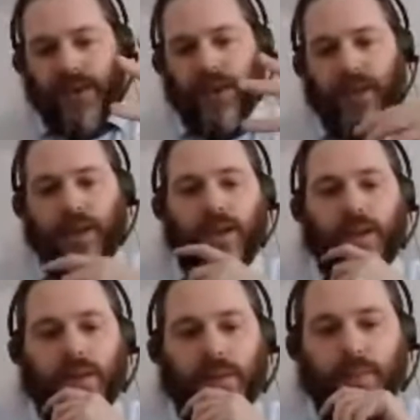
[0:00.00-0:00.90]

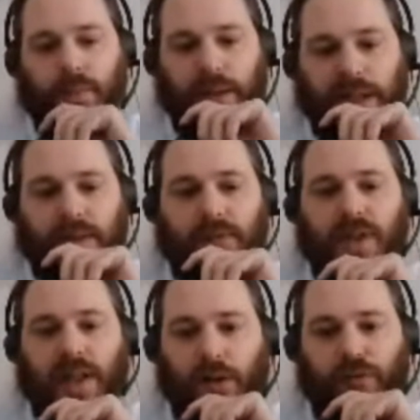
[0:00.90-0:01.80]
that piece of
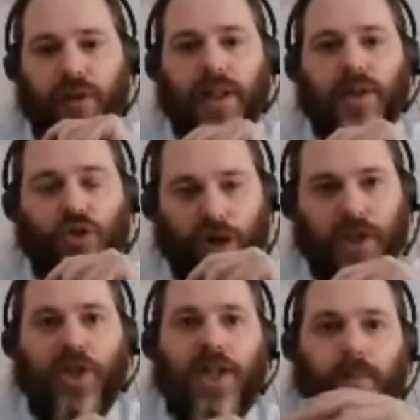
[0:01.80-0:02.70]
delivering
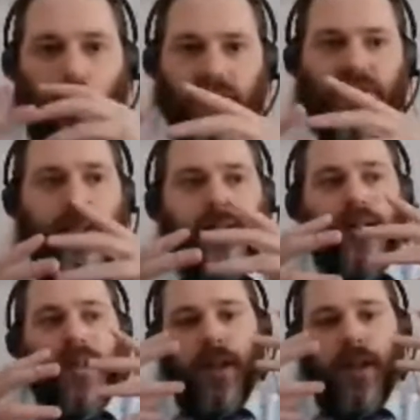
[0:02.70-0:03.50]
strategies, policies,